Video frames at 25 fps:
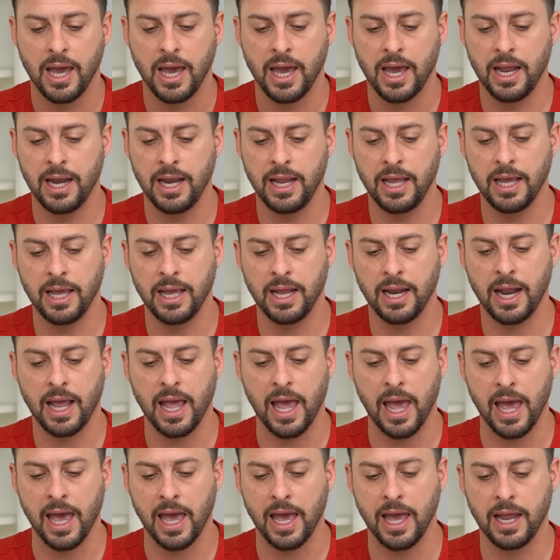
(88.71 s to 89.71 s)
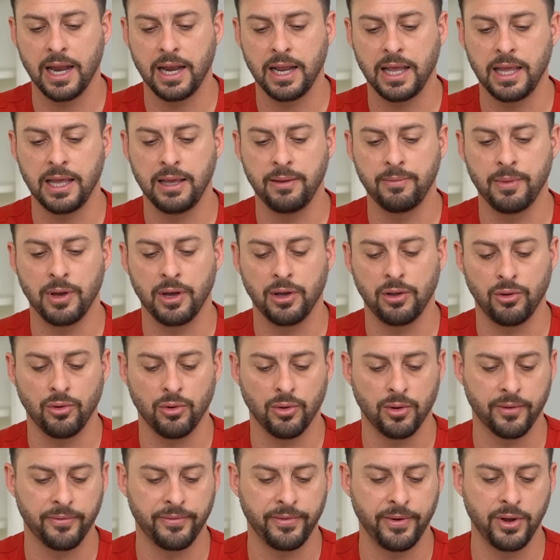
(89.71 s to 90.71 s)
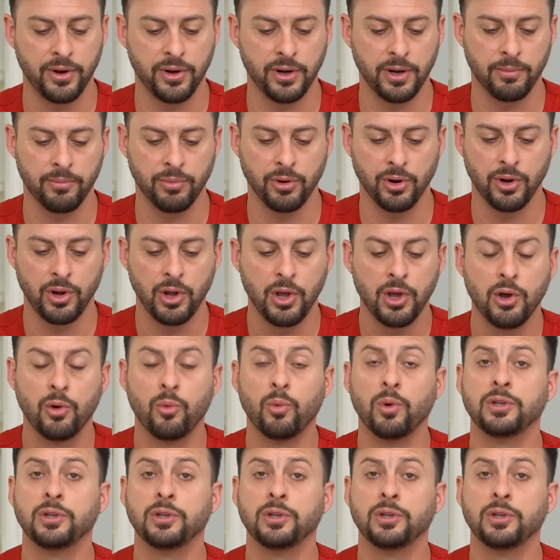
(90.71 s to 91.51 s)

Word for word: and hit add email or phone number,